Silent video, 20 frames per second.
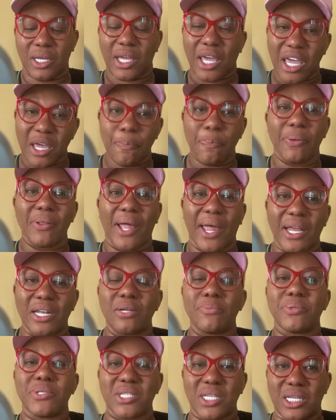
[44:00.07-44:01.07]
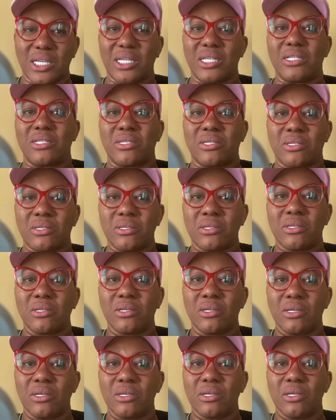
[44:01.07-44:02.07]
Keep planting them seeds.
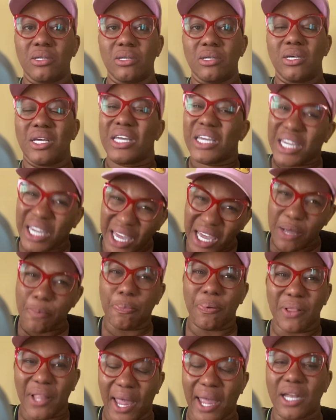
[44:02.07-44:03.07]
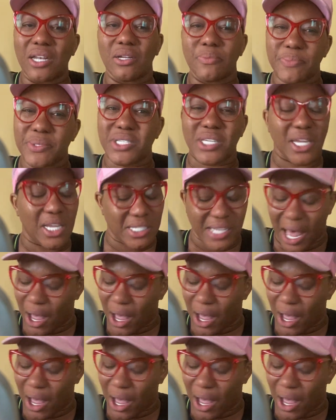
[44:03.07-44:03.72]
Keep planting them seeds.